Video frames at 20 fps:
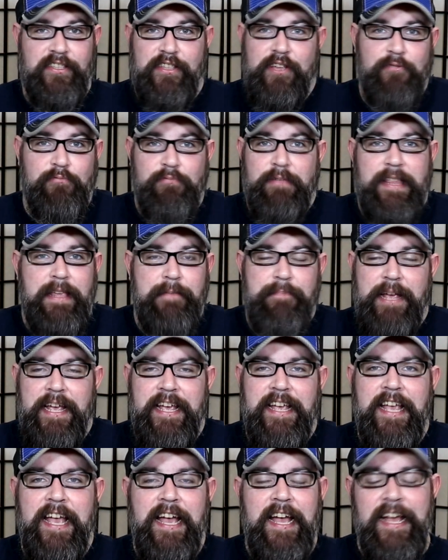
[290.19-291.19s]
They're really
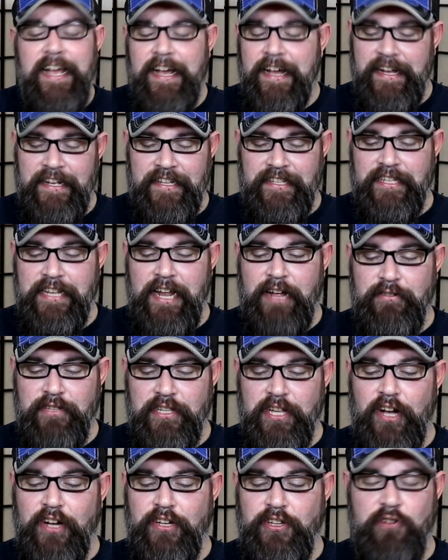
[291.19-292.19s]
big
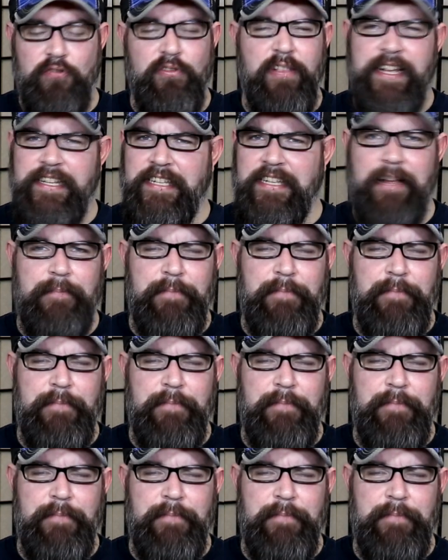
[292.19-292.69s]
stouts on your list.